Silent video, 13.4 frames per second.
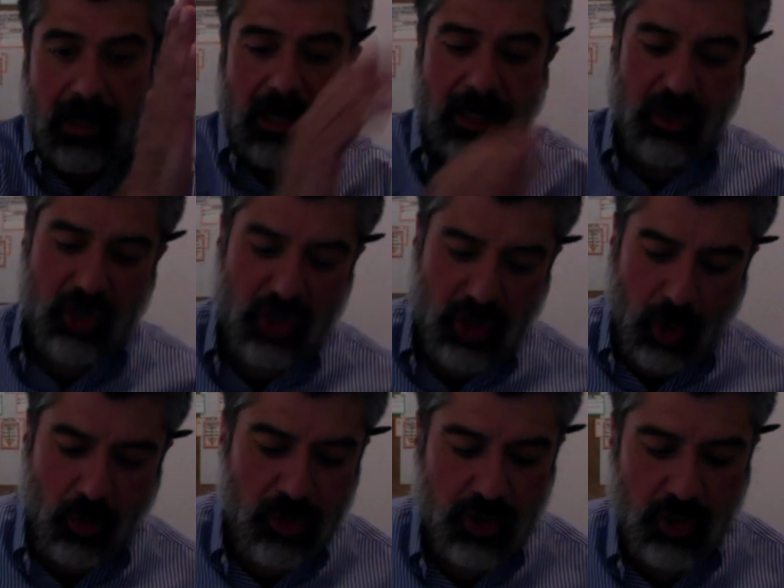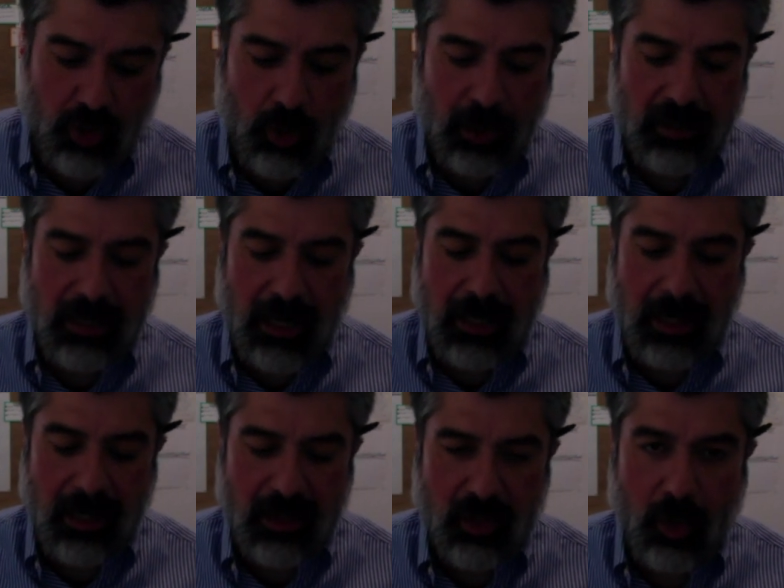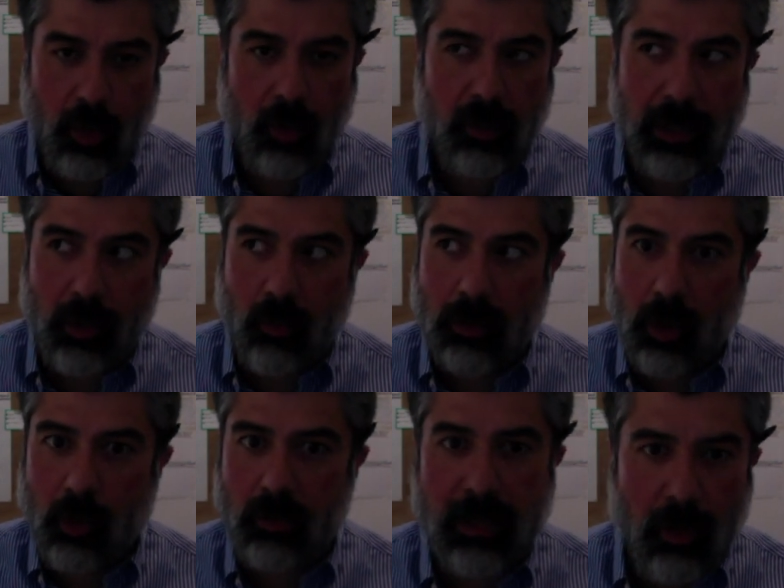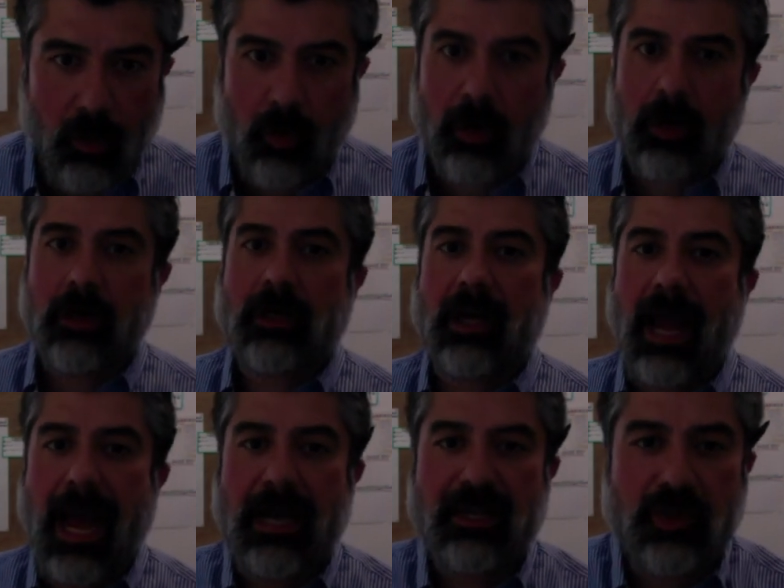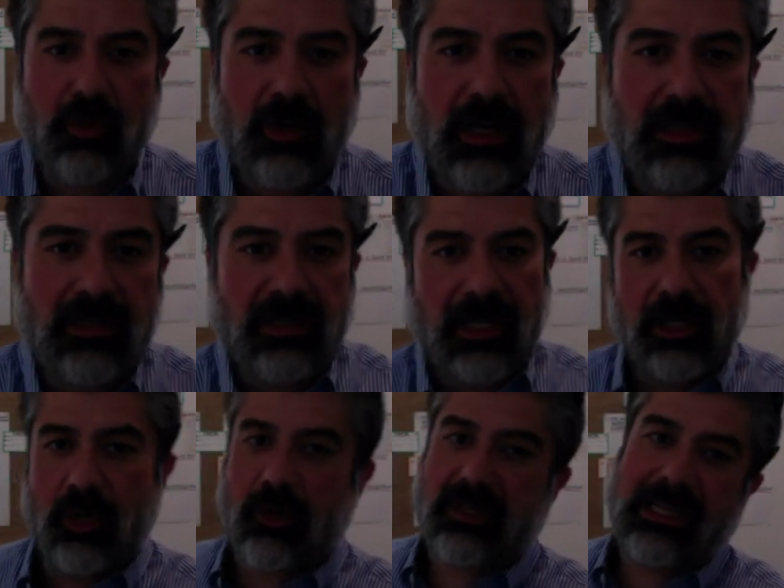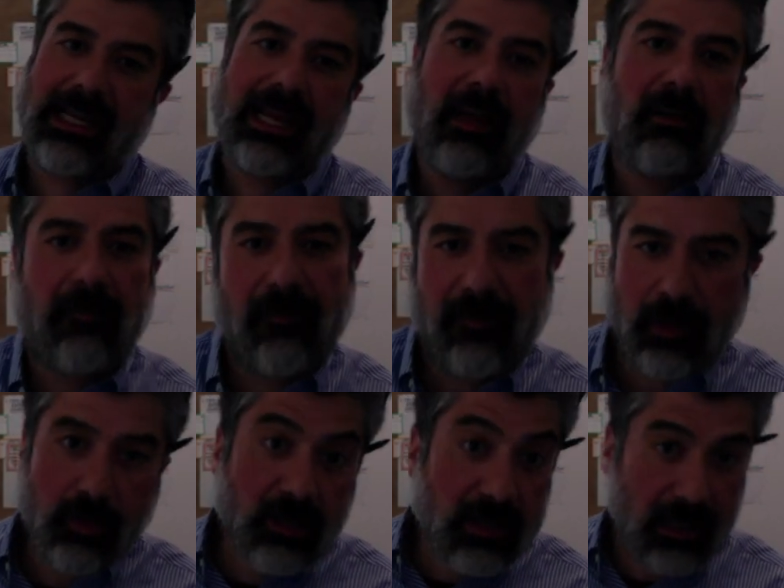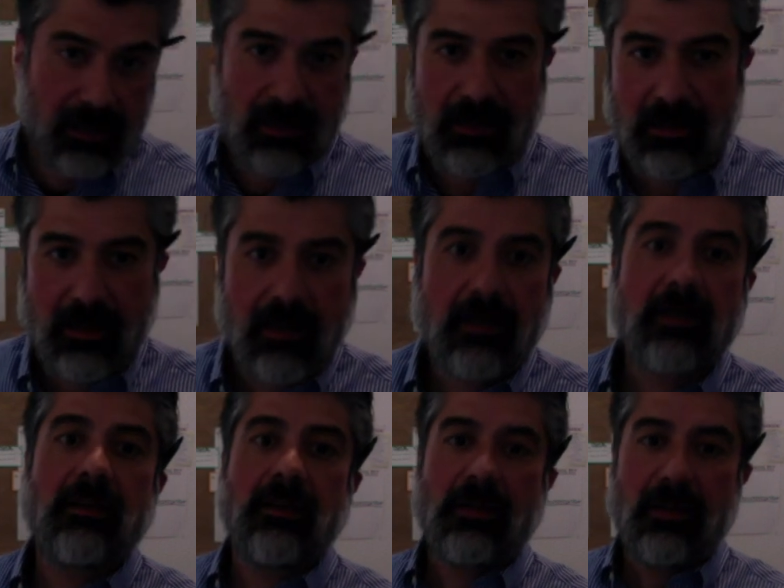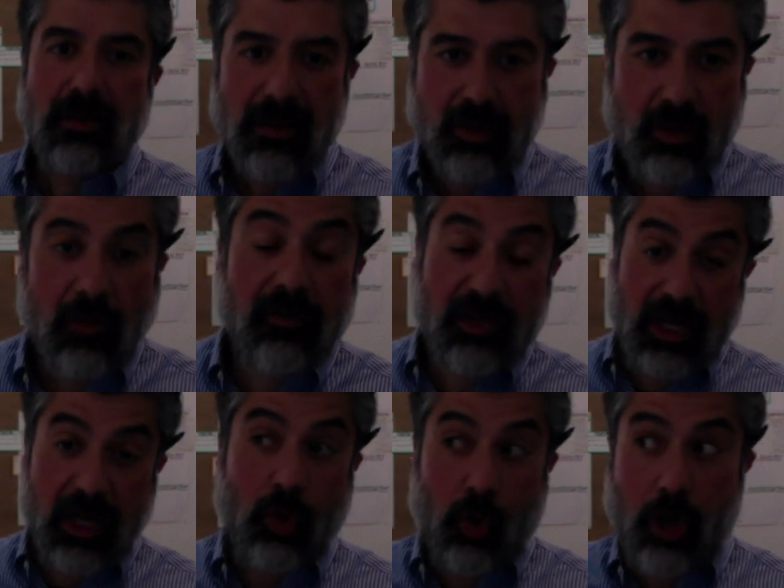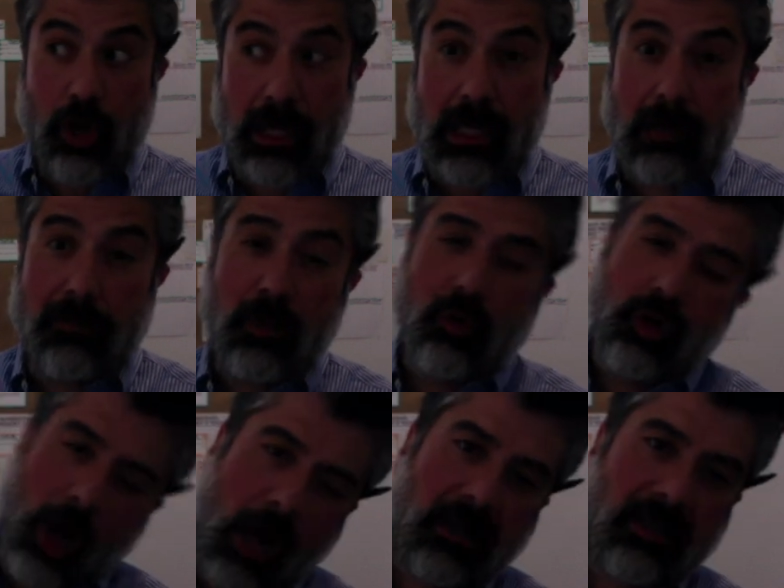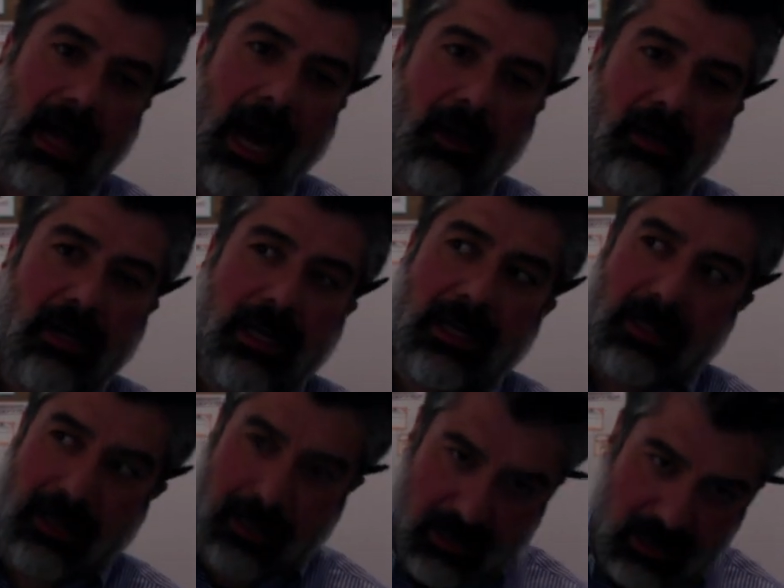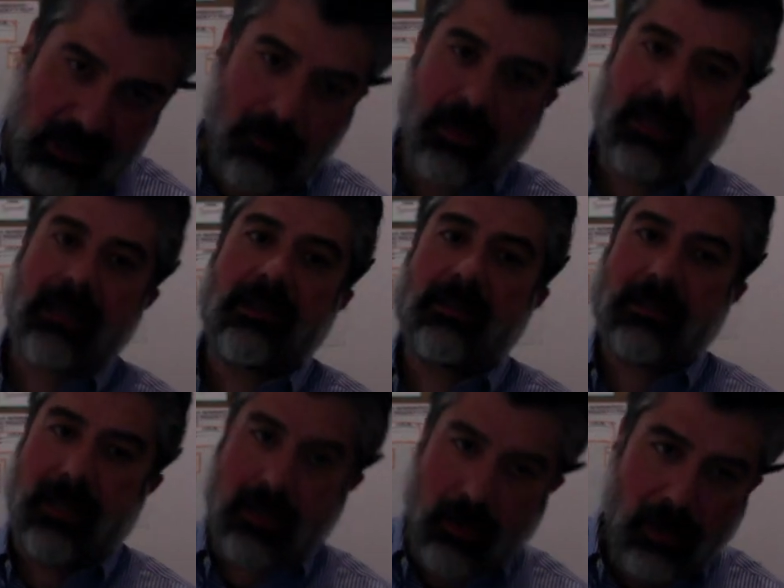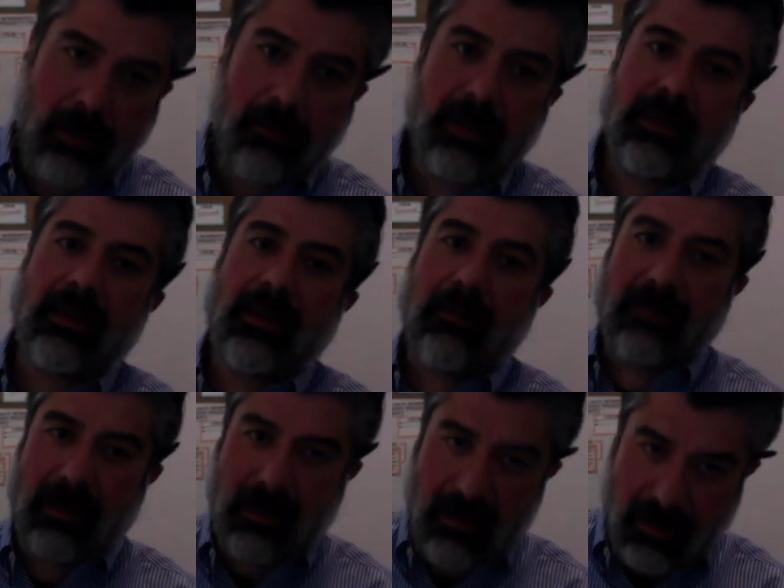It's so short that it is o- it will only work as you continuously infuse it. So, in order to keep you knocked out, it needs to be continually be given.